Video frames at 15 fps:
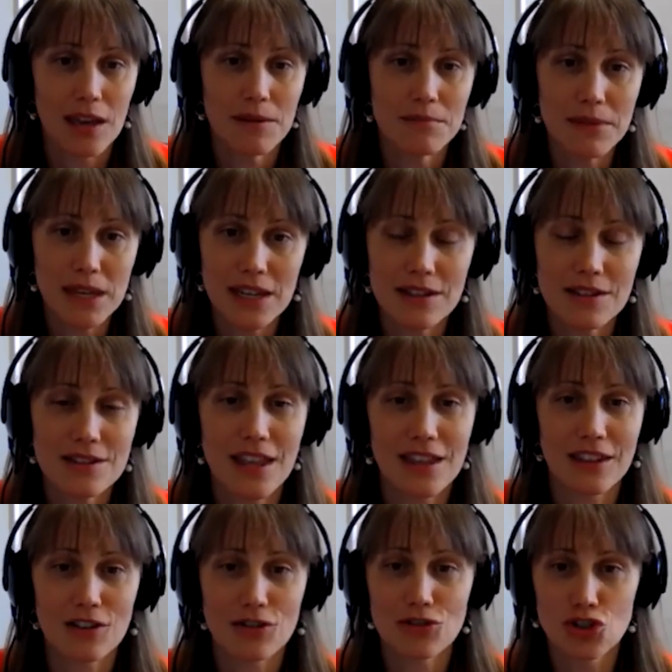It means
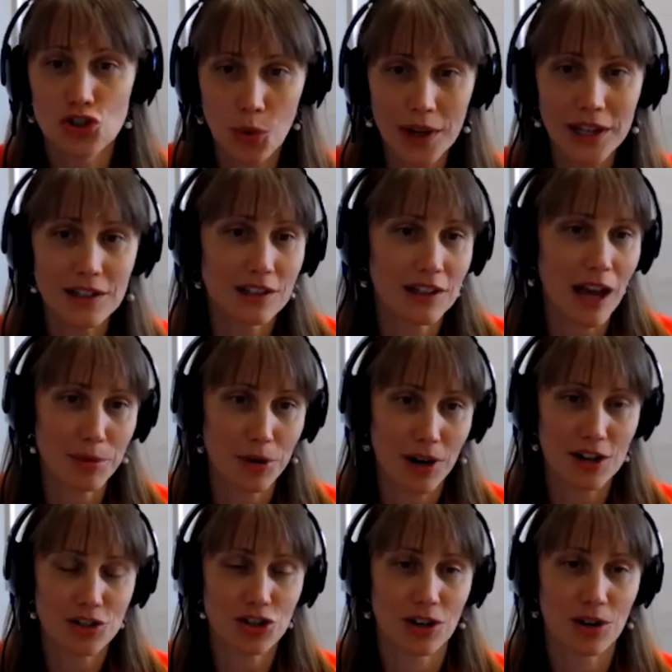that there's joint
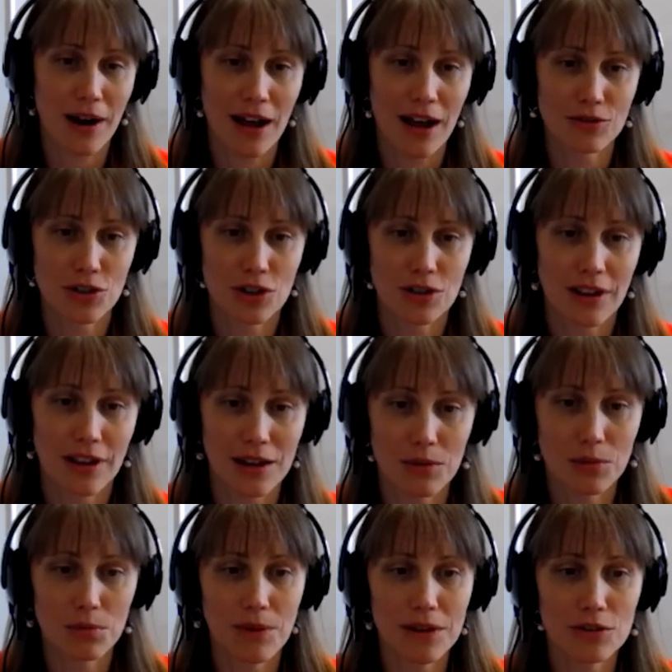collaboration around, like,
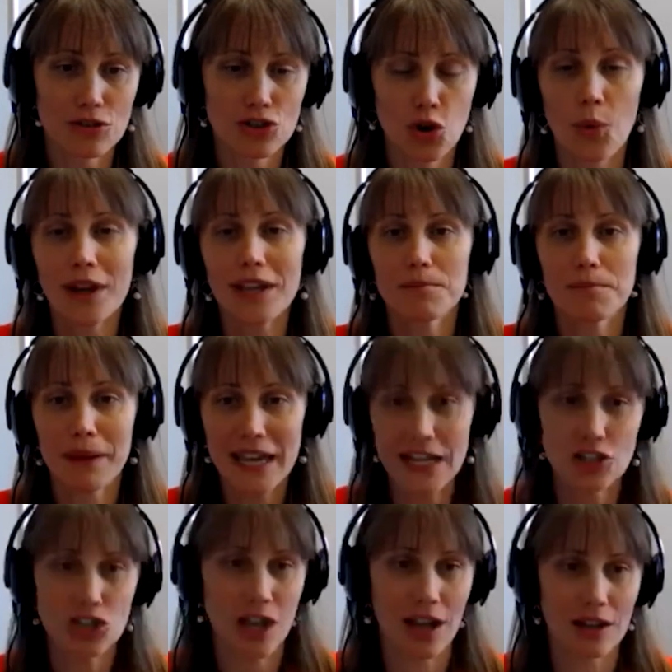joint
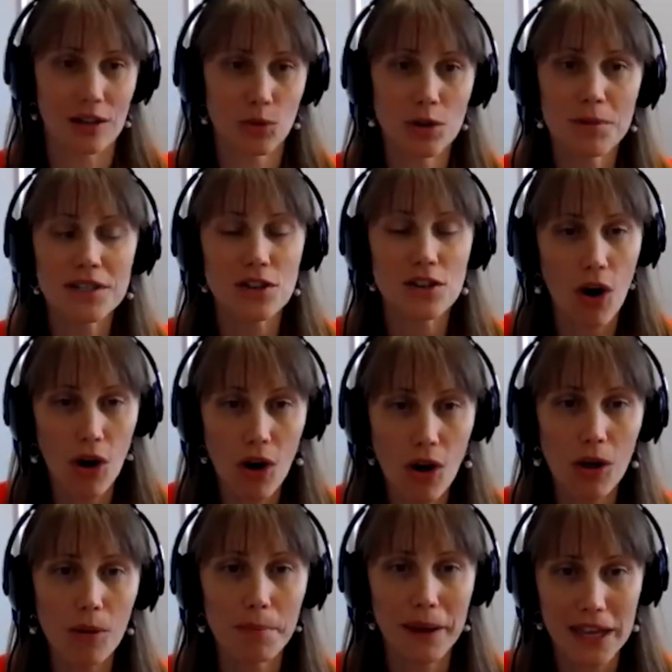pitch in. We must
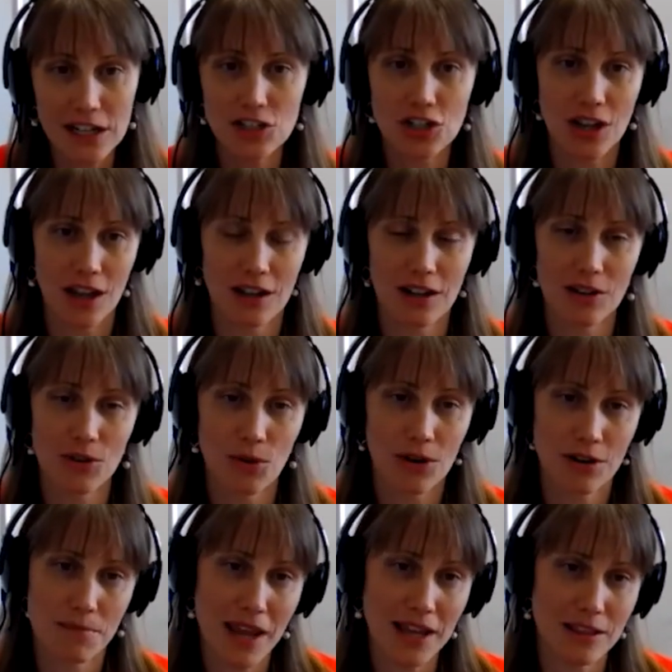all pitch in
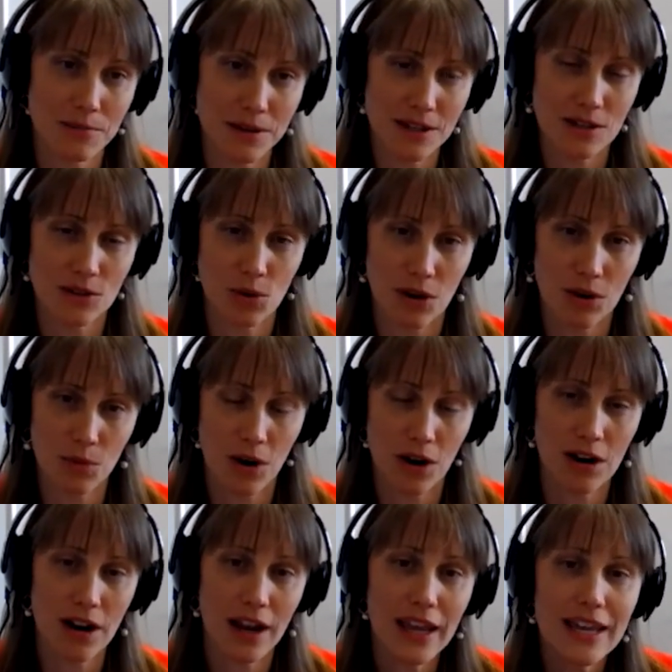order to make the peace accord
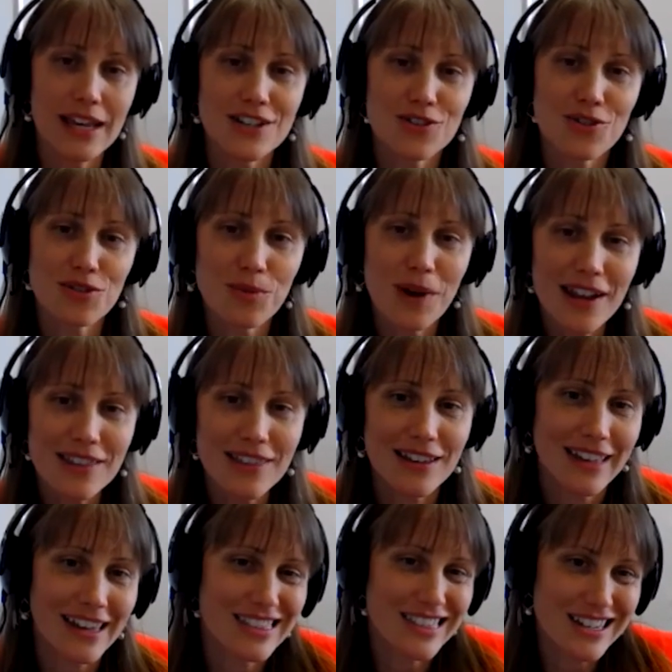work. So the way
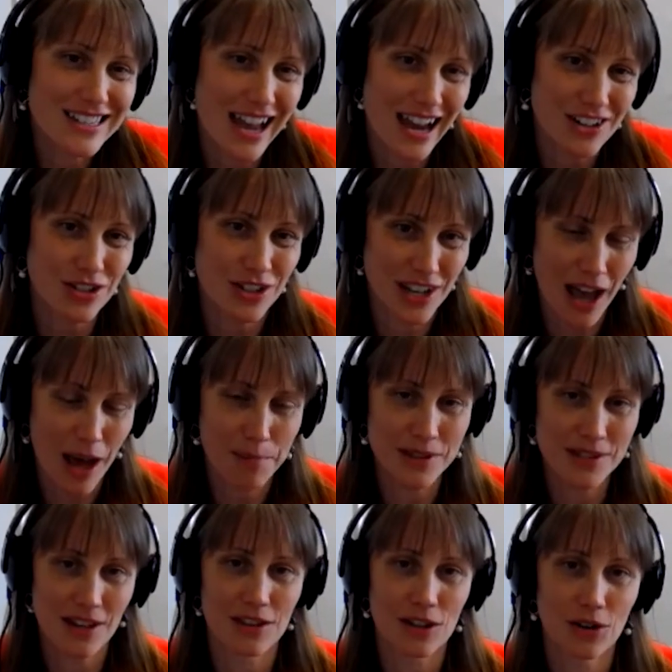that, like, this actually
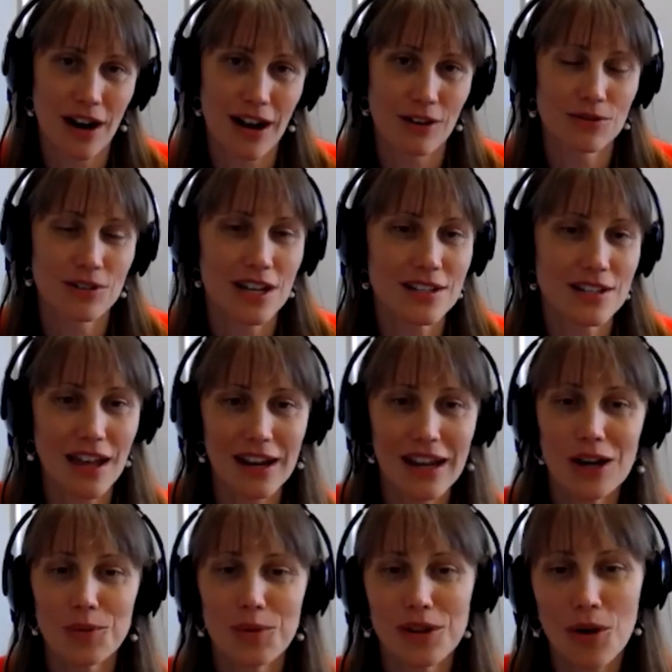happens on the ground is that
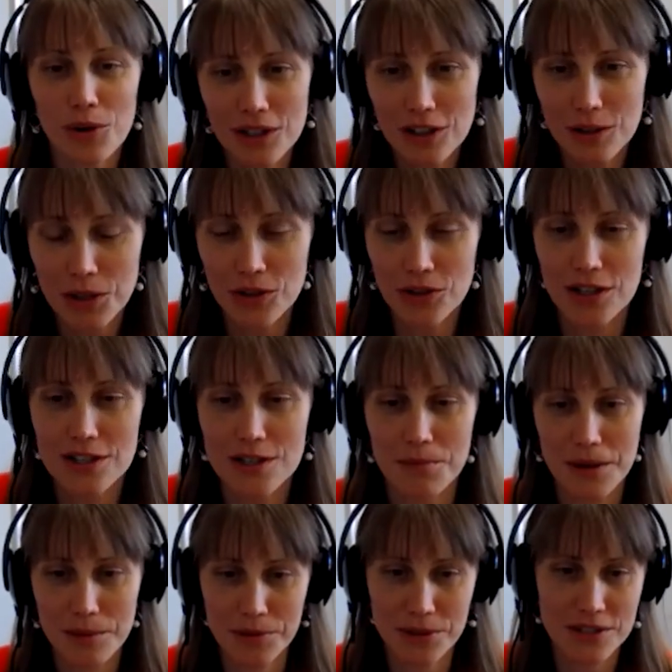we go into communities
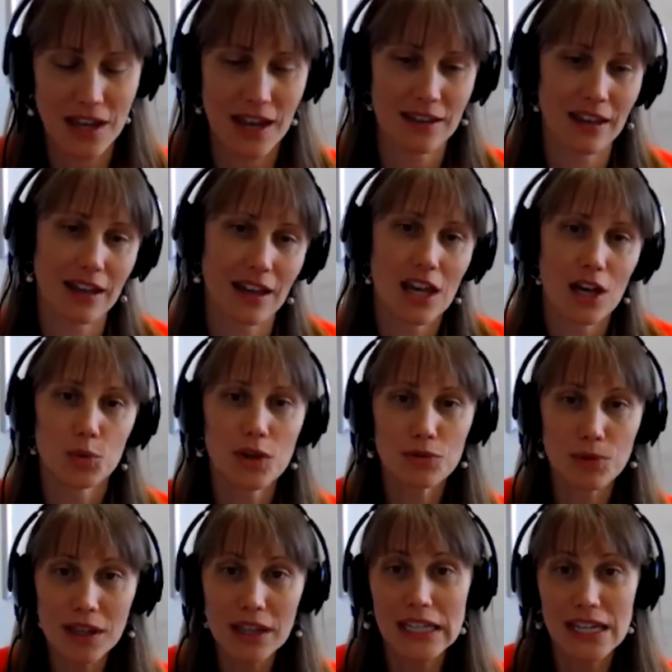and people say, like, we
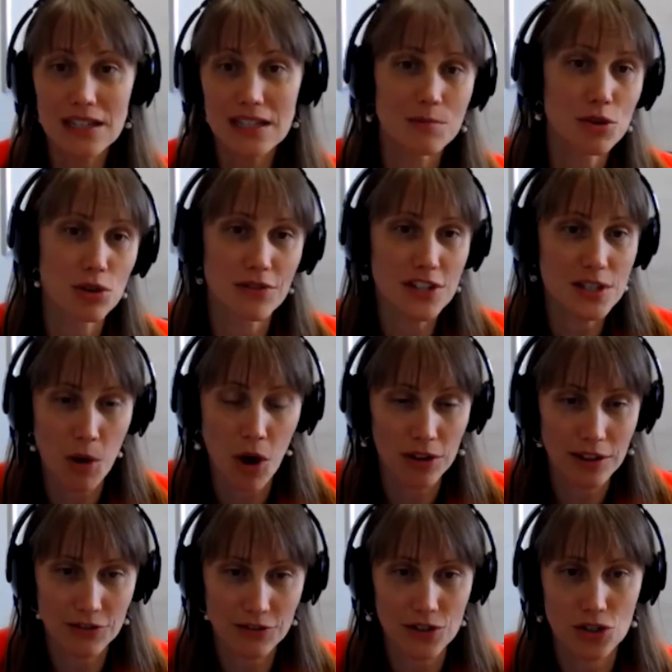really need some sort of
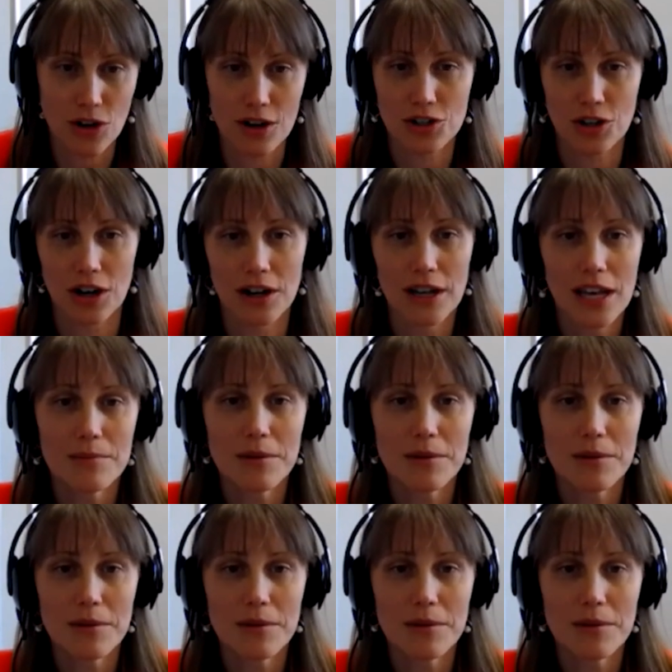small infrastructure.